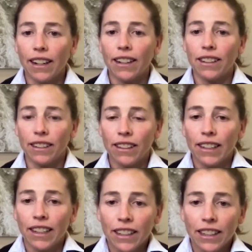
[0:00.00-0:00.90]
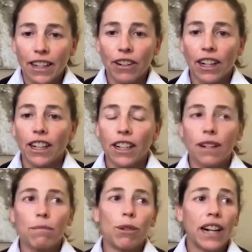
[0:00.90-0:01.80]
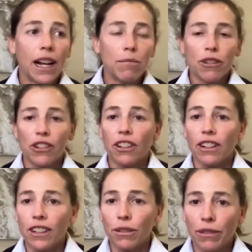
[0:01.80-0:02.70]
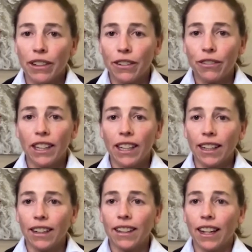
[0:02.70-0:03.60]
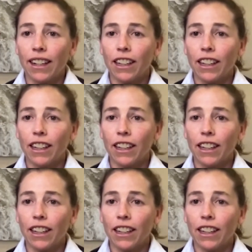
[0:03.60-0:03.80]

And they were good morale boosters when we were feeling kind of